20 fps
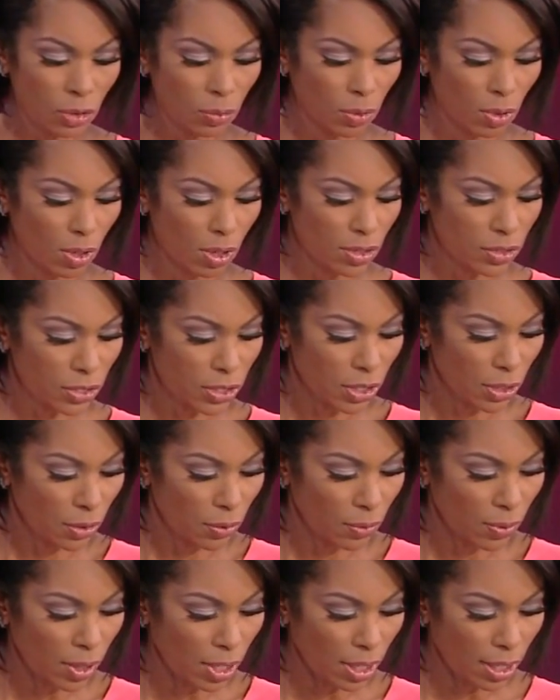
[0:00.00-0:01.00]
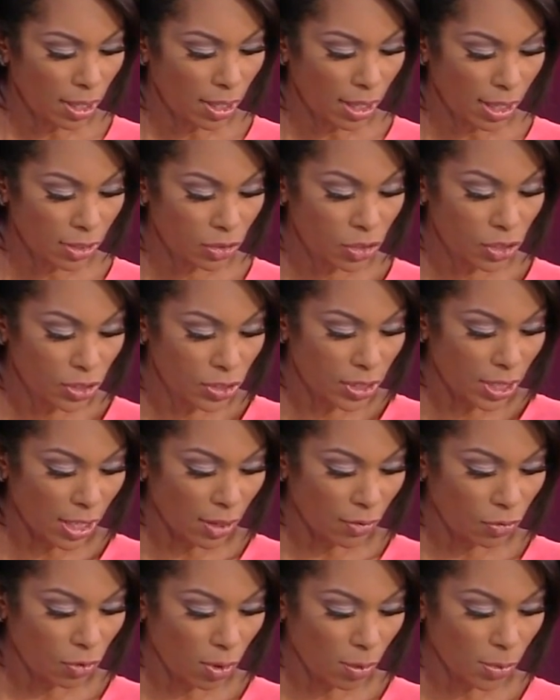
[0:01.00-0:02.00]
were also, I should
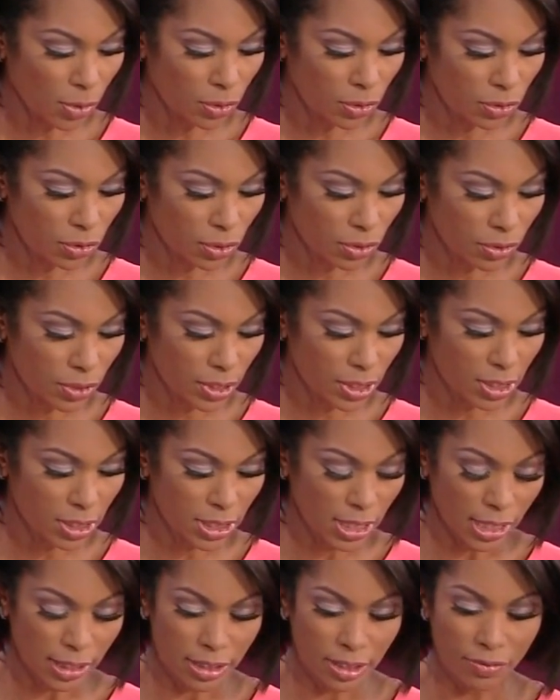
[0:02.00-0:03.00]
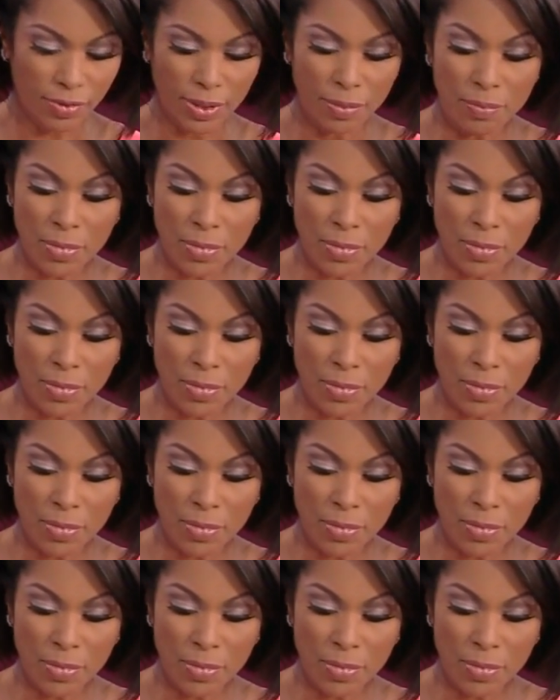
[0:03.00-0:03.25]
say, a former New Jersey detective and